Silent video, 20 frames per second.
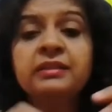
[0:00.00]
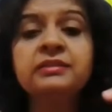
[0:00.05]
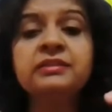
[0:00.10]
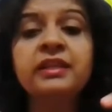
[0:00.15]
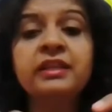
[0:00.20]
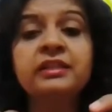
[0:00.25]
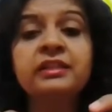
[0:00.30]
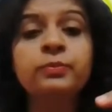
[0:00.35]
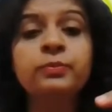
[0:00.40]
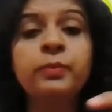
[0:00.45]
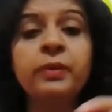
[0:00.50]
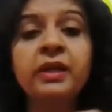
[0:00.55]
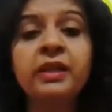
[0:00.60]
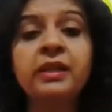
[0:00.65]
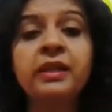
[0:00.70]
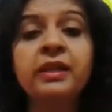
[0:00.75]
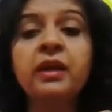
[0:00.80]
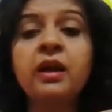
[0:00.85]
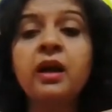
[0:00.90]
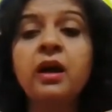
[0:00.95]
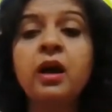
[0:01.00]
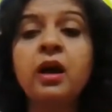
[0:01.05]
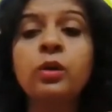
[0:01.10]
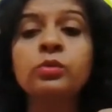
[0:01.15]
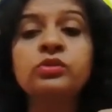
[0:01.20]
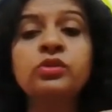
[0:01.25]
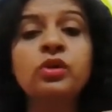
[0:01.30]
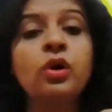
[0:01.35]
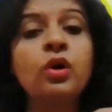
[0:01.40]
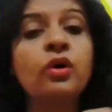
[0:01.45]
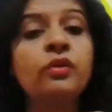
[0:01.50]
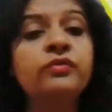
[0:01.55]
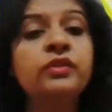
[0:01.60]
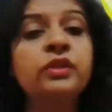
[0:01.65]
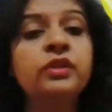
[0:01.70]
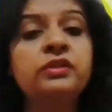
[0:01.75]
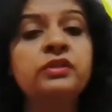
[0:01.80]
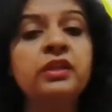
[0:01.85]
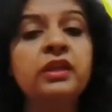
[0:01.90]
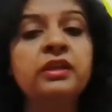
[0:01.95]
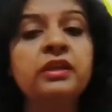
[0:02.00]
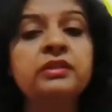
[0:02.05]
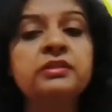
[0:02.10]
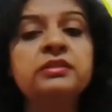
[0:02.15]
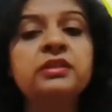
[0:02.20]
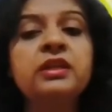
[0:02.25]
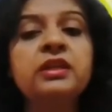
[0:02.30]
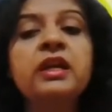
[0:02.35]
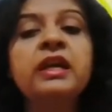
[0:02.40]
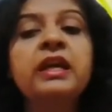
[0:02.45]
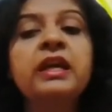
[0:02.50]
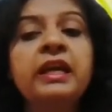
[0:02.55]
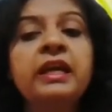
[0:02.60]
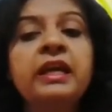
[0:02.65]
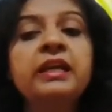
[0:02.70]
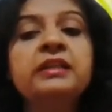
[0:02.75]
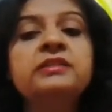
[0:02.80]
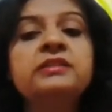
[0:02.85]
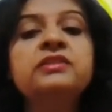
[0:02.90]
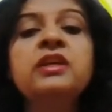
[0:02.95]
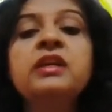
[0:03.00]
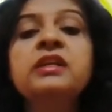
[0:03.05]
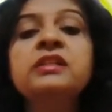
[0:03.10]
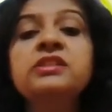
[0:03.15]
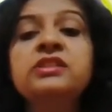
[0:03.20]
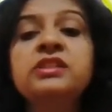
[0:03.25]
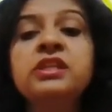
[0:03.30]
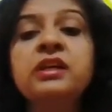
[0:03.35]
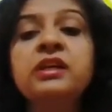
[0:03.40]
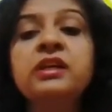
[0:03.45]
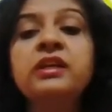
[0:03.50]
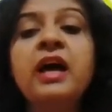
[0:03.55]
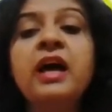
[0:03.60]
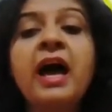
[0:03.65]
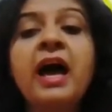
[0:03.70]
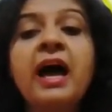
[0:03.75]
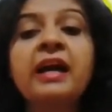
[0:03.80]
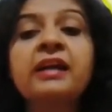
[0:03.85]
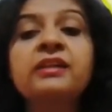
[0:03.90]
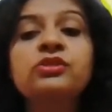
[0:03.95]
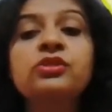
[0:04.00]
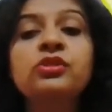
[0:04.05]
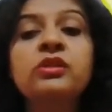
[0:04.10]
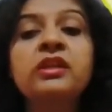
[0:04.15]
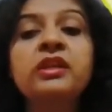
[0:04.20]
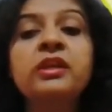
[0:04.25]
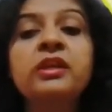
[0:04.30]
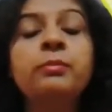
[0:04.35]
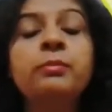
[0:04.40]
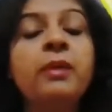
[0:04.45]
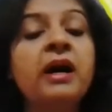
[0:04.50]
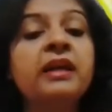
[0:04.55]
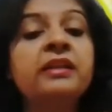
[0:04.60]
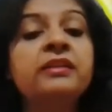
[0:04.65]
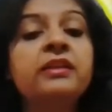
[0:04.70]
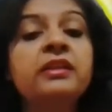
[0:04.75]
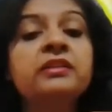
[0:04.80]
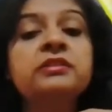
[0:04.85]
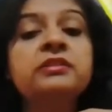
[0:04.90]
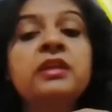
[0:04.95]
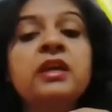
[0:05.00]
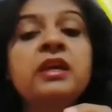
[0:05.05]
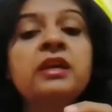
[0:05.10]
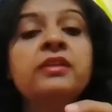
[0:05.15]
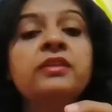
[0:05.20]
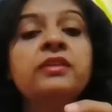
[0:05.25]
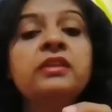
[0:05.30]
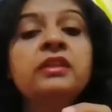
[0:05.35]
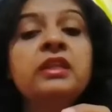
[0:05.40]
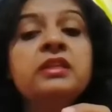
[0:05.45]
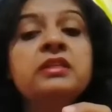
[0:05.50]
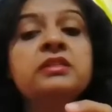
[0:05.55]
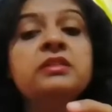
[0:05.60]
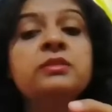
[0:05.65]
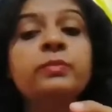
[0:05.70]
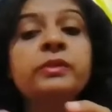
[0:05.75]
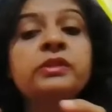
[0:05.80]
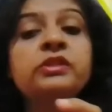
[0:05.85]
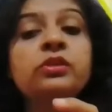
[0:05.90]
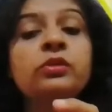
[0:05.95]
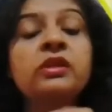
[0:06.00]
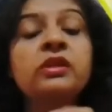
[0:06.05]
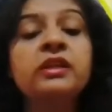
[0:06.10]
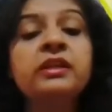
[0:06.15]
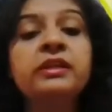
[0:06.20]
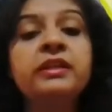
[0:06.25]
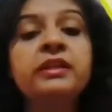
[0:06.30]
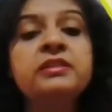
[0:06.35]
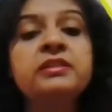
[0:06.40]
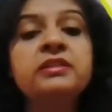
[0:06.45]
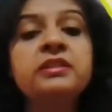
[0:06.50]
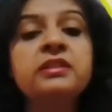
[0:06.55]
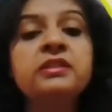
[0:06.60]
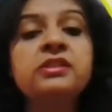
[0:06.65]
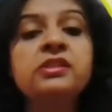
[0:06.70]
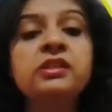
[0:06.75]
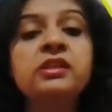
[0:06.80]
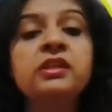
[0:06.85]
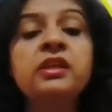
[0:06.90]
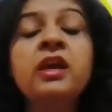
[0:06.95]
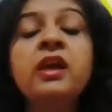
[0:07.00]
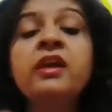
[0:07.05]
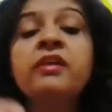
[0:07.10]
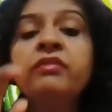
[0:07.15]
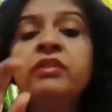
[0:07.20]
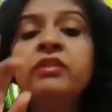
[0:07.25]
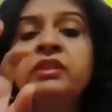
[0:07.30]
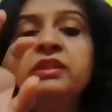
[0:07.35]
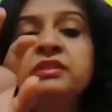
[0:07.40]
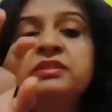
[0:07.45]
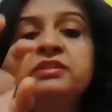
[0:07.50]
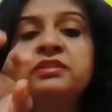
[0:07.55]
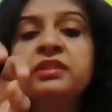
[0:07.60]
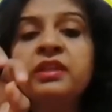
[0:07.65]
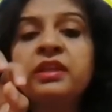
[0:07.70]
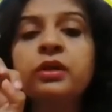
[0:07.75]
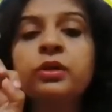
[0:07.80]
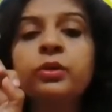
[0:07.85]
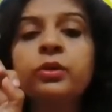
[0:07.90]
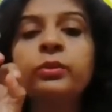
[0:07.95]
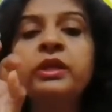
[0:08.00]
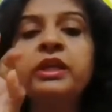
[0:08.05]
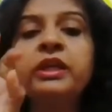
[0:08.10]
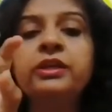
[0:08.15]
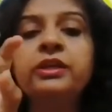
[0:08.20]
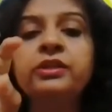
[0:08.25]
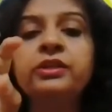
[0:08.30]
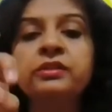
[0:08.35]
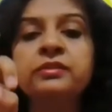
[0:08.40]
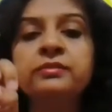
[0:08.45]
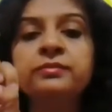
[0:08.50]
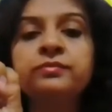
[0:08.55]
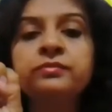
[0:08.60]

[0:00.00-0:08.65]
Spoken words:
this expelling out of the things is done actually by this particular DCT. Now this secrete